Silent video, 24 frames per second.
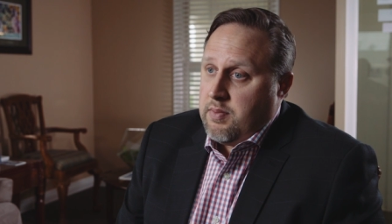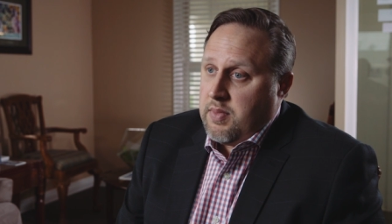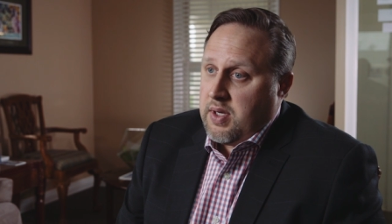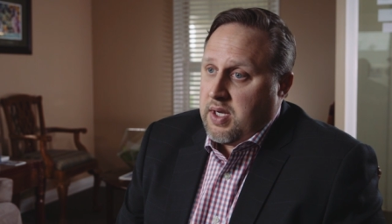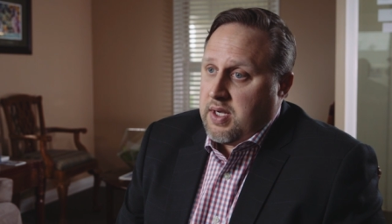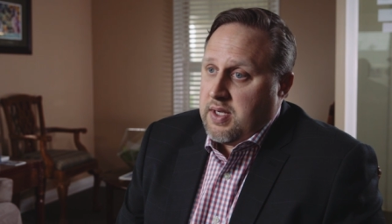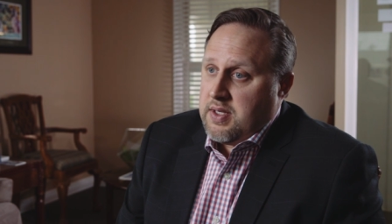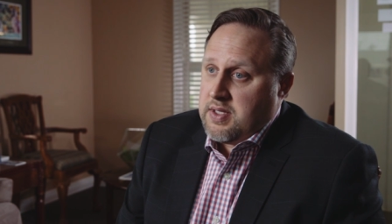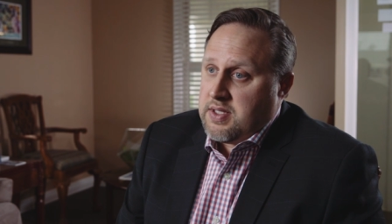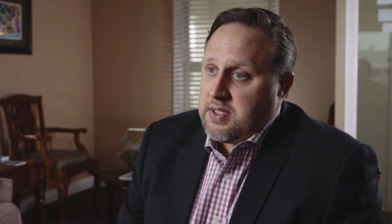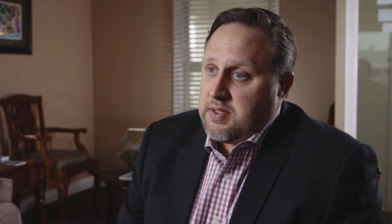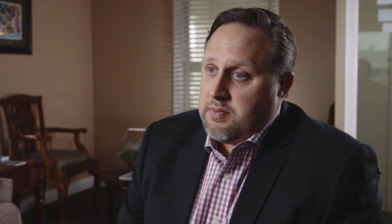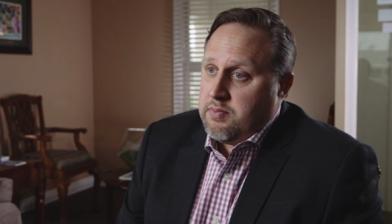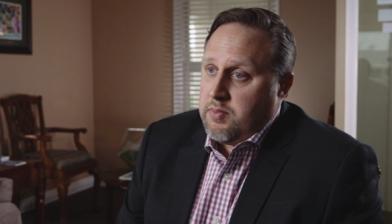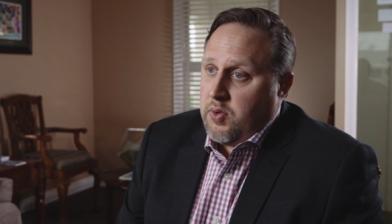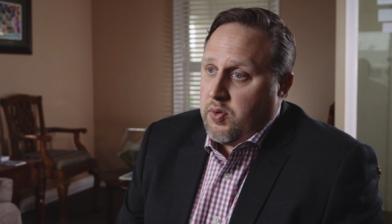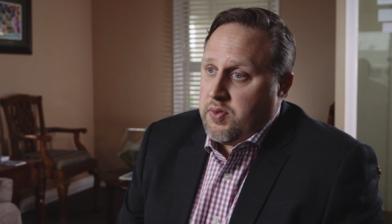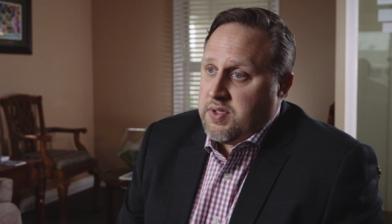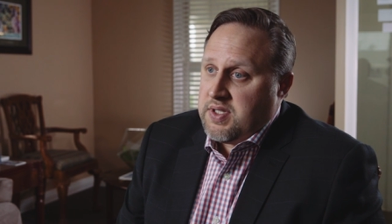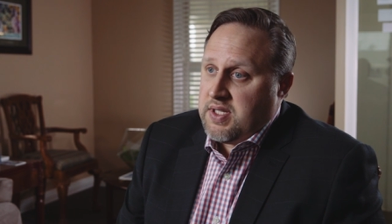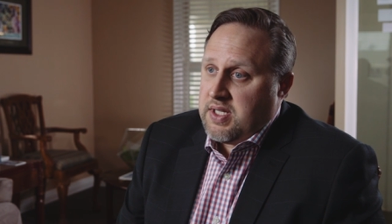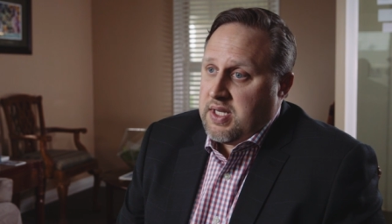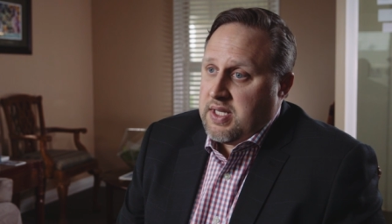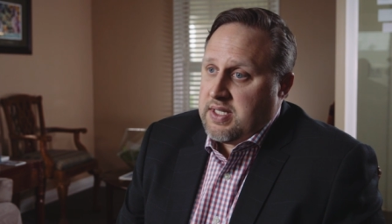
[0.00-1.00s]
Because
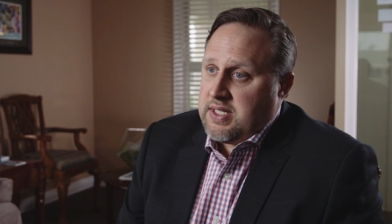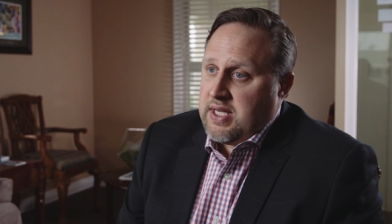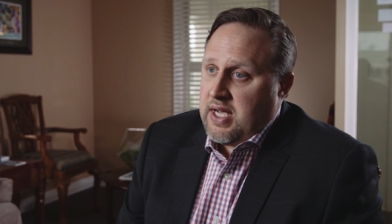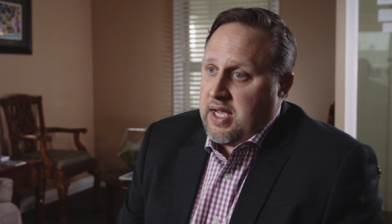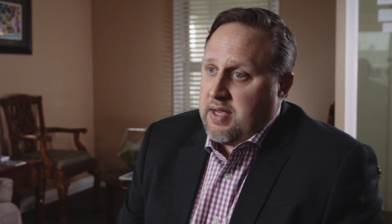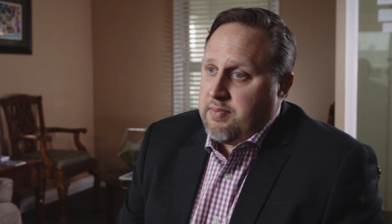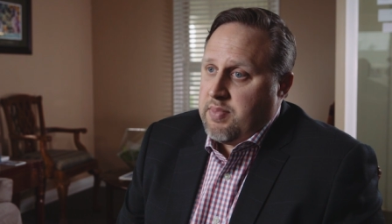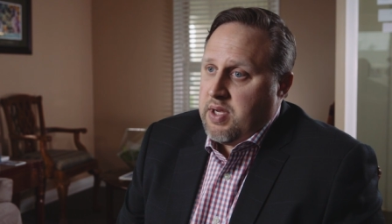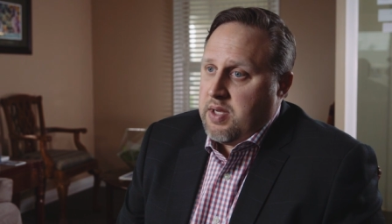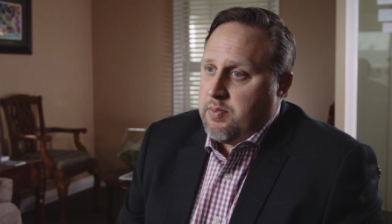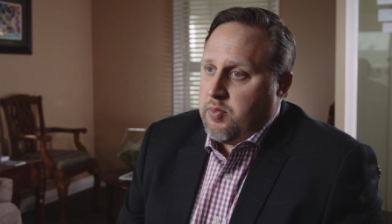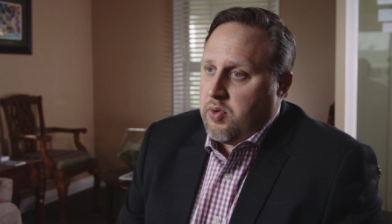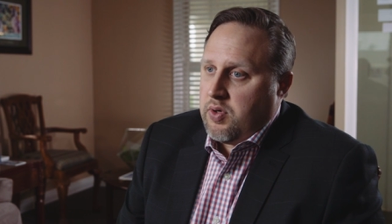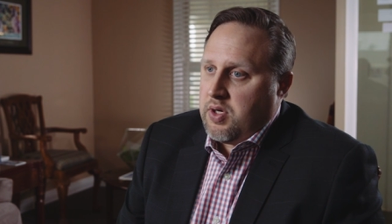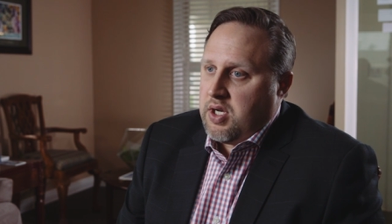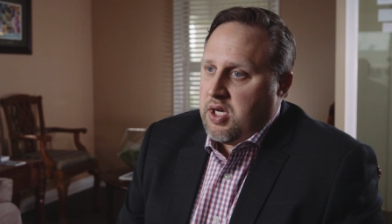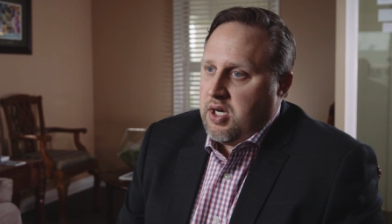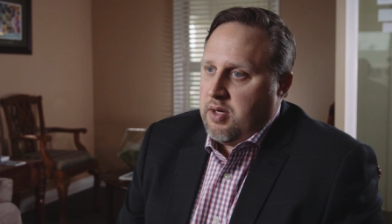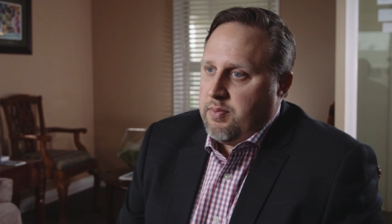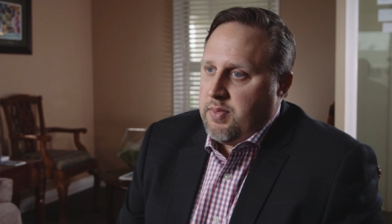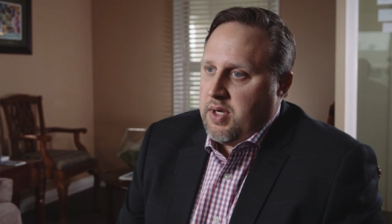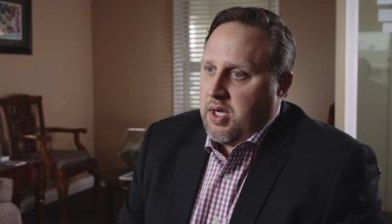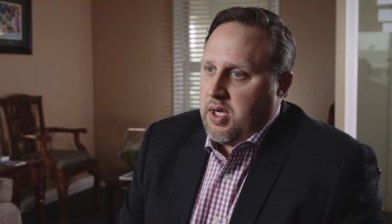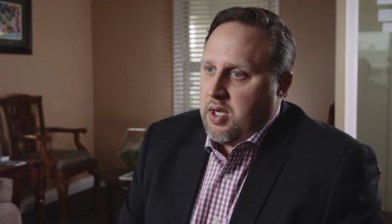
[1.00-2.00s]
most of the time people
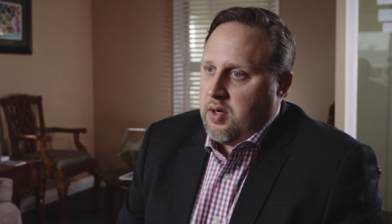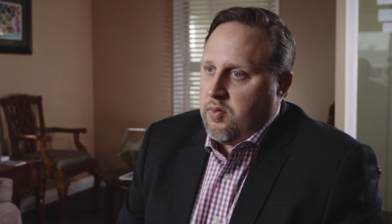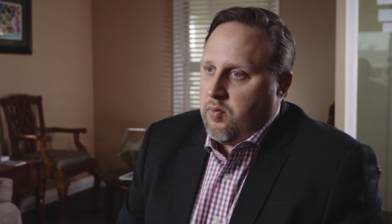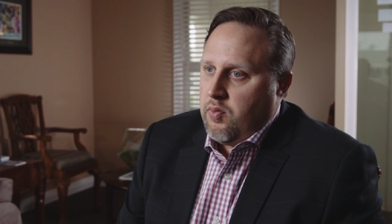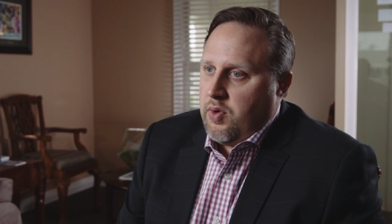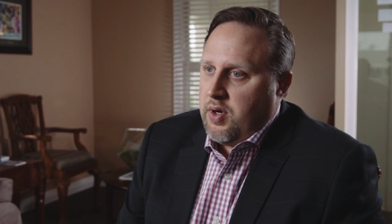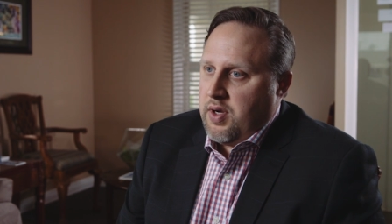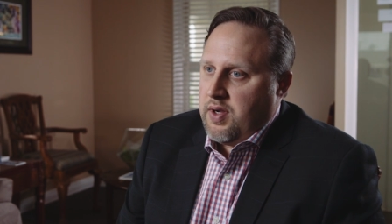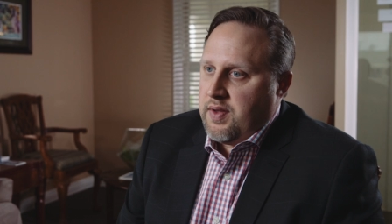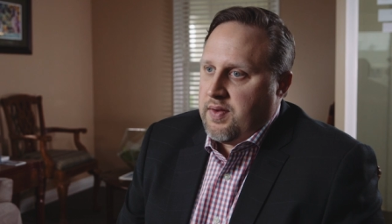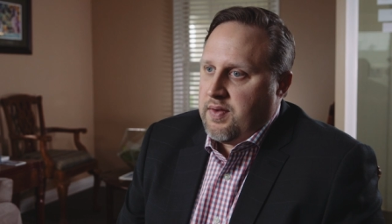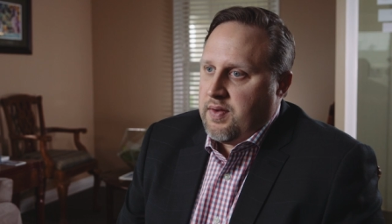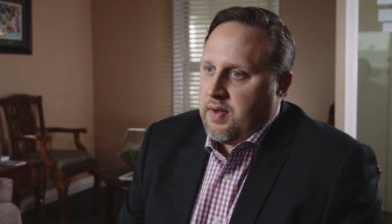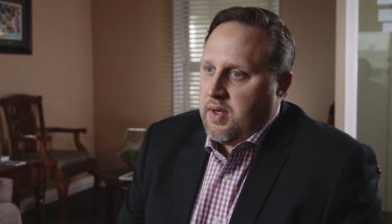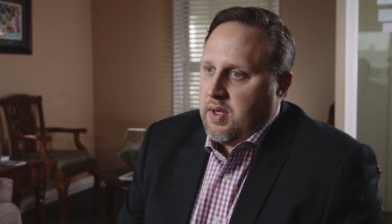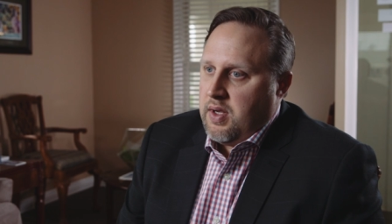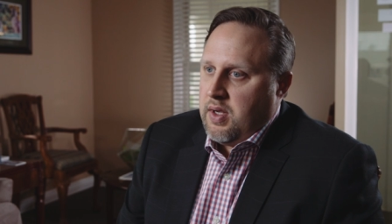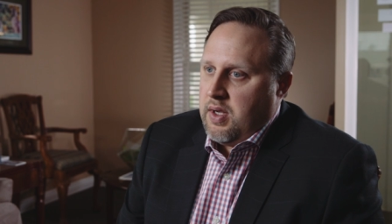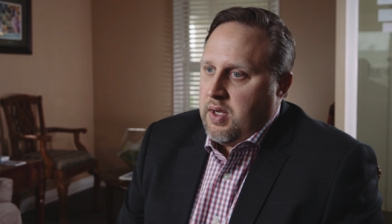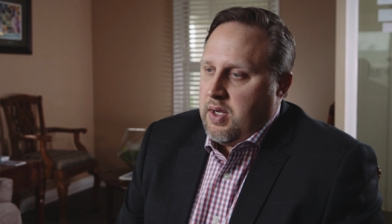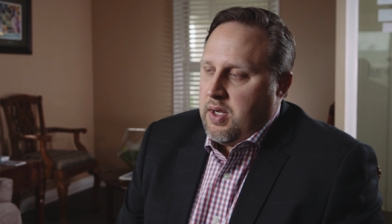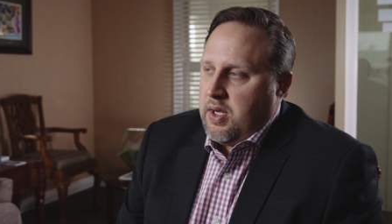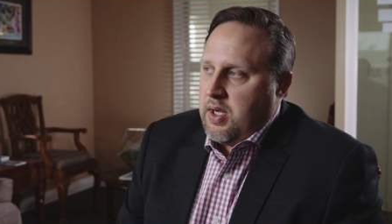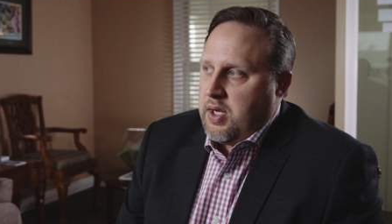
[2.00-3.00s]
come in with
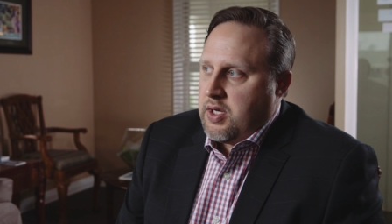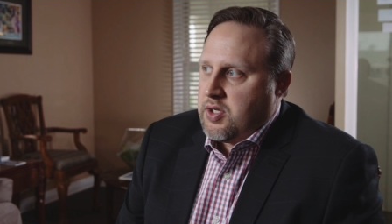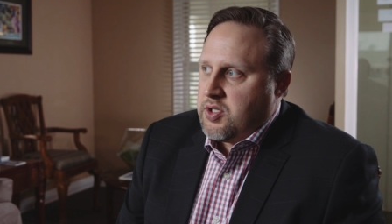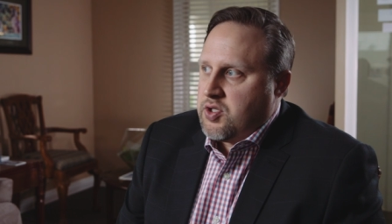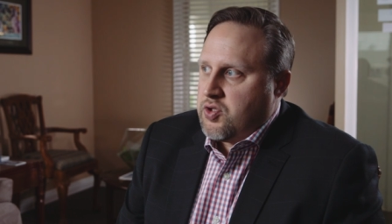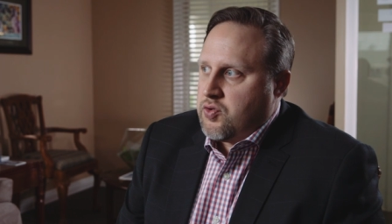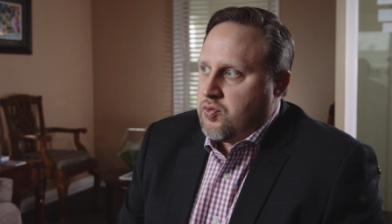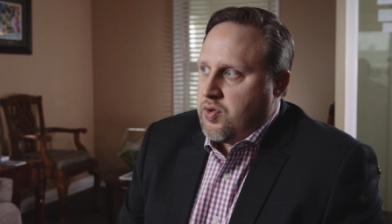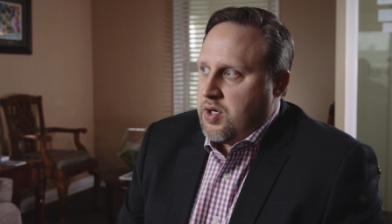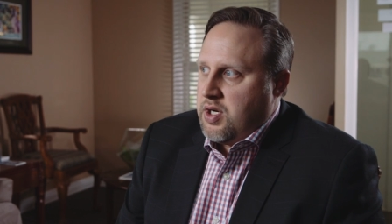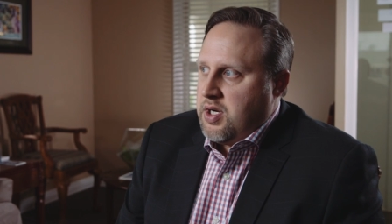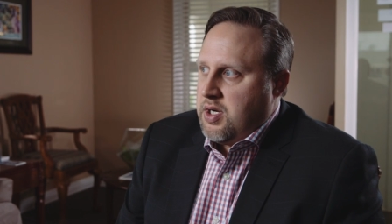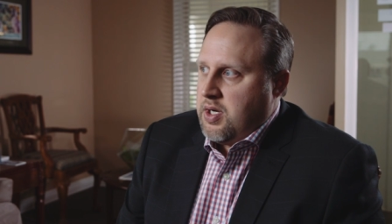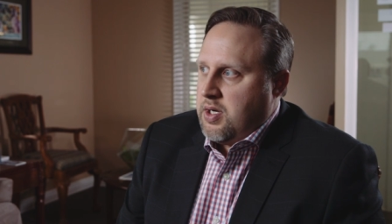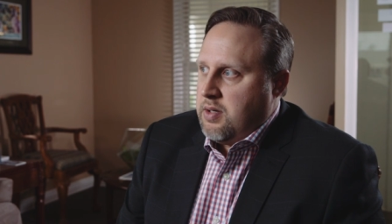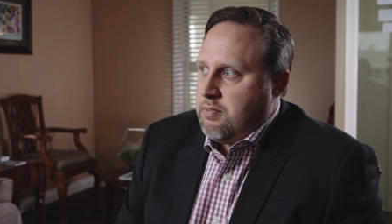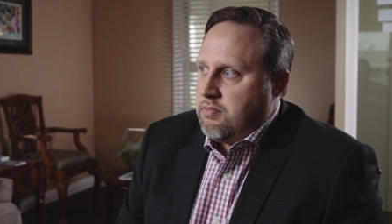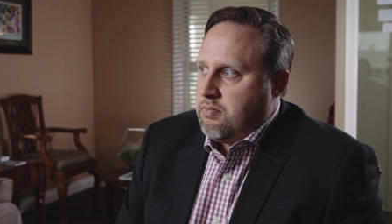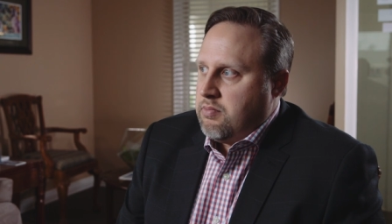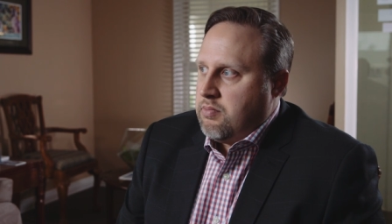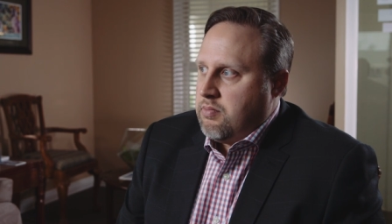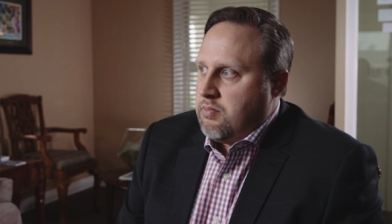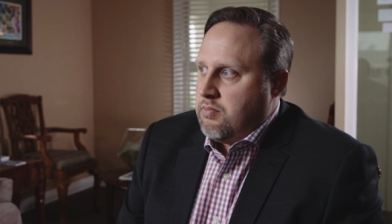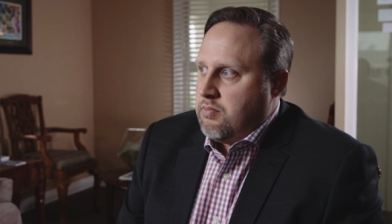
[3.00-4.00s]
extreme